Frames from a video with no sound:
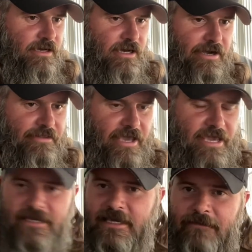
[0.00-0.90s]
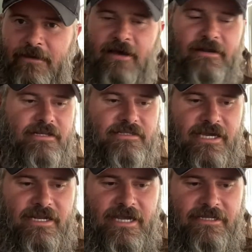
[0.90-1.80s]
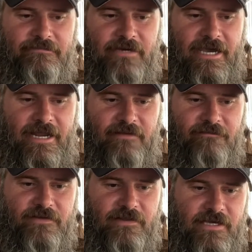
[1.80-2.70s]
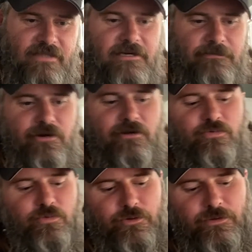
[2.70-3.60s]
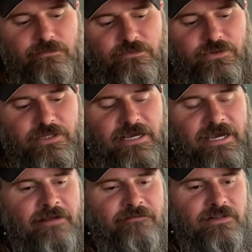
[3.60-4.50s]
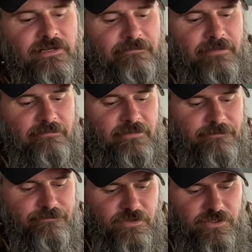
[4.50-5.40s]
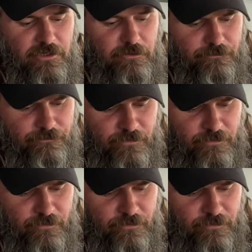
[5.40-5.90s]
The 8 came out, and I decided not to buy it. I didn't feel like the upgrade was worth it, but with the 9, I feel like it might be. So